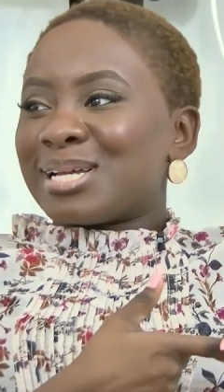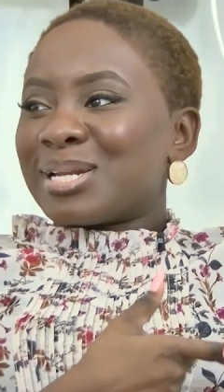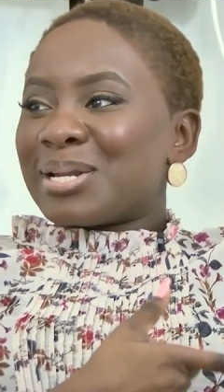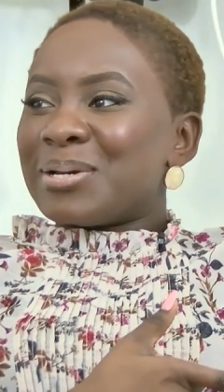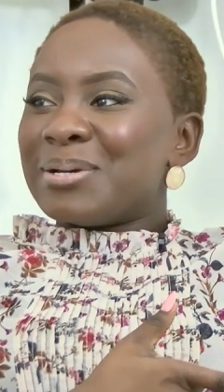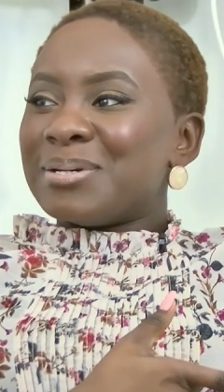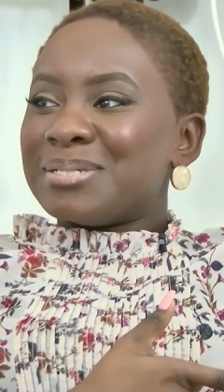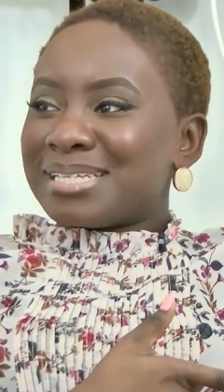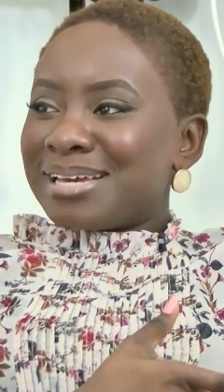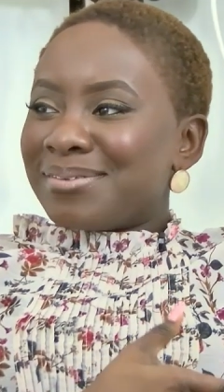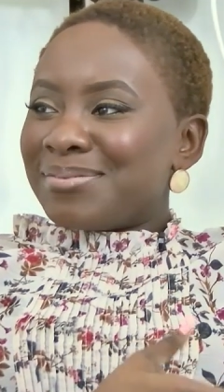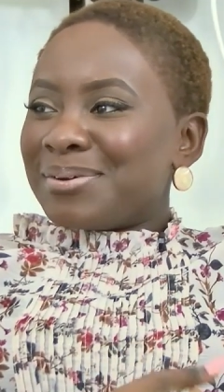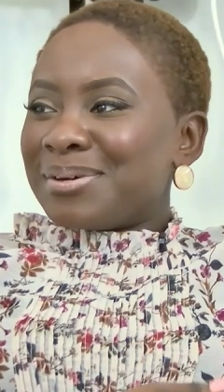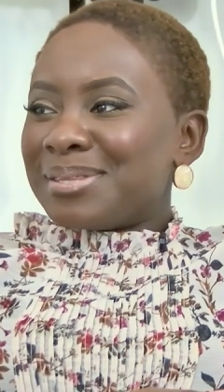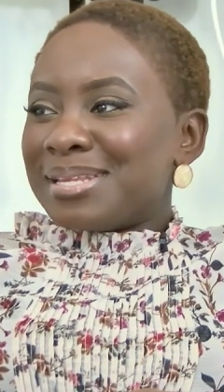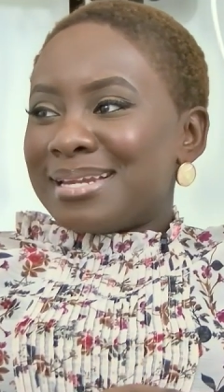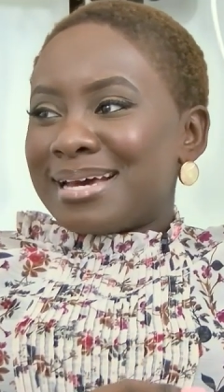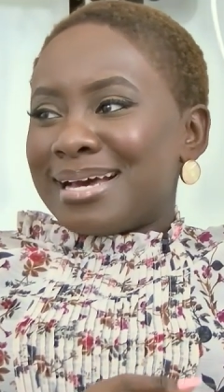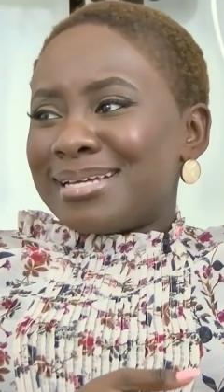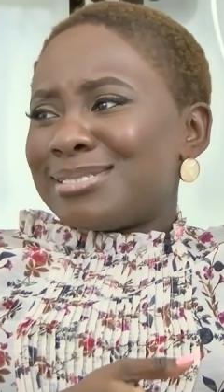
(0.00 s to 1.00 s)
clothes, you haven't
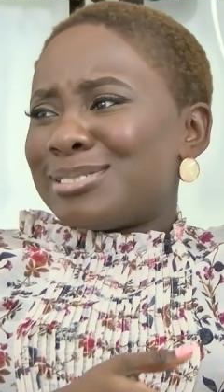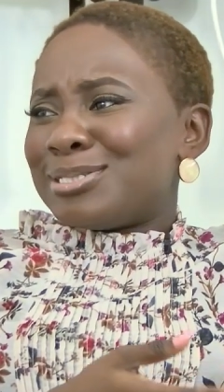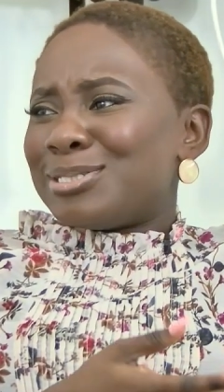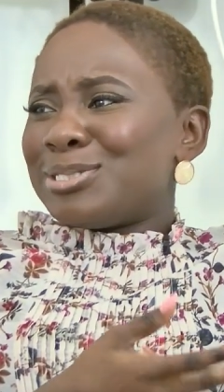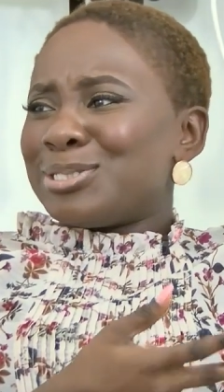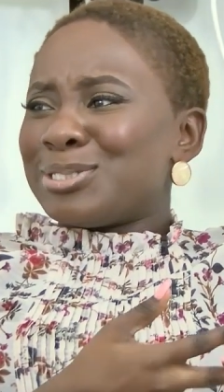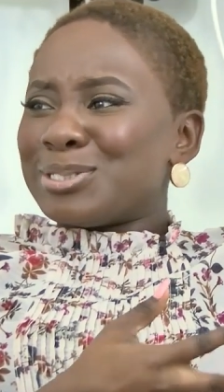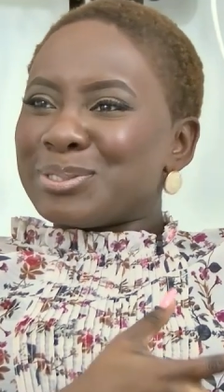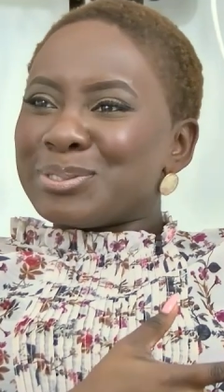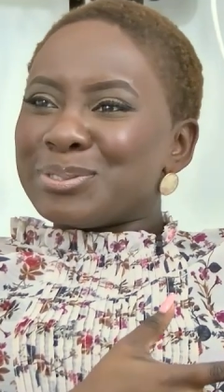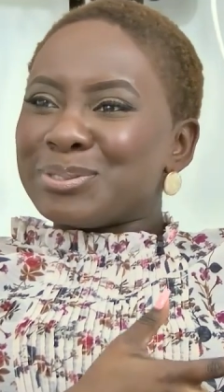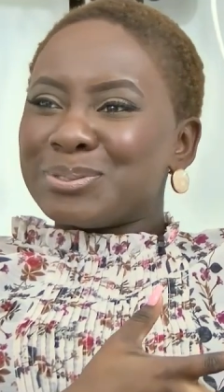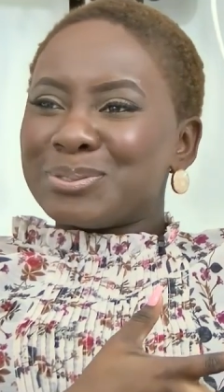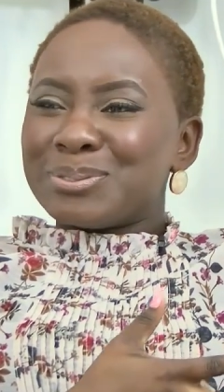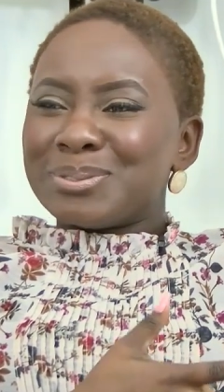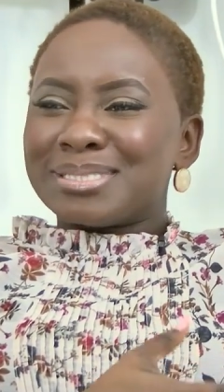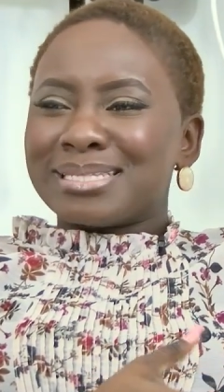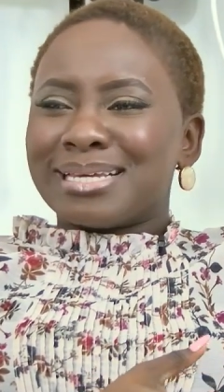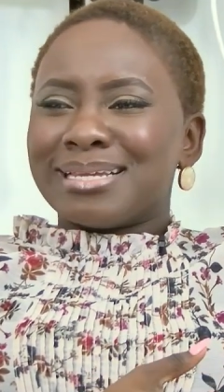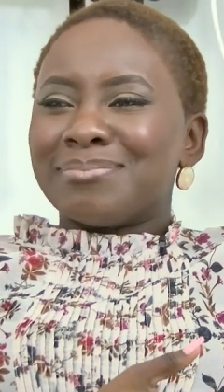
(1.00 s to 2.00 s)
got the nicest
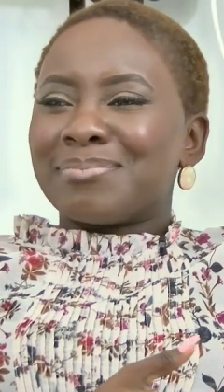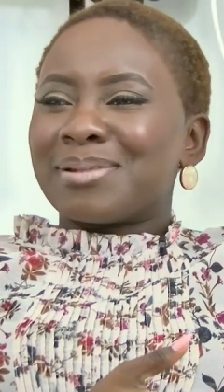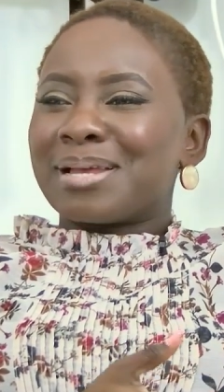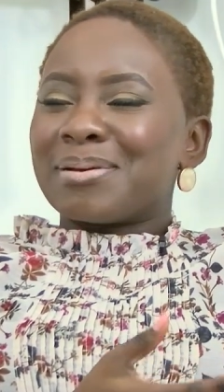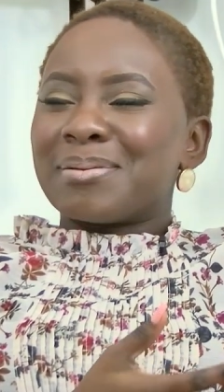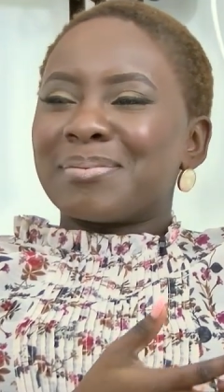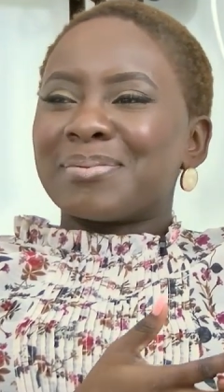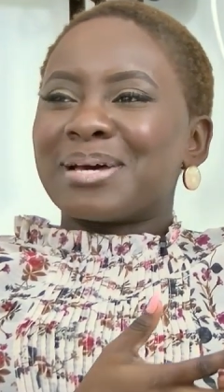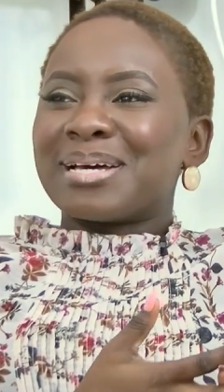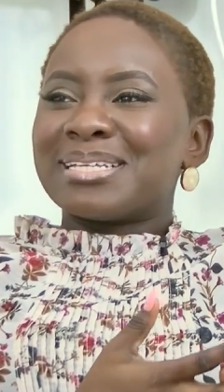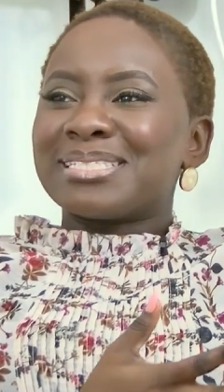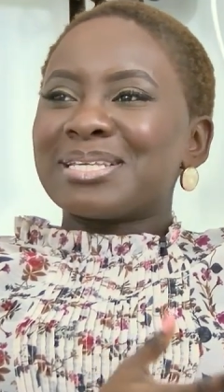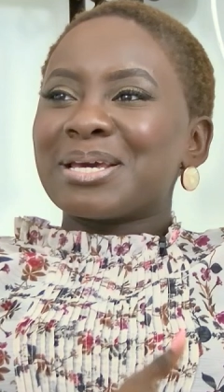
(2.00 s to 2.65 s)
shoes, and blah blah blah.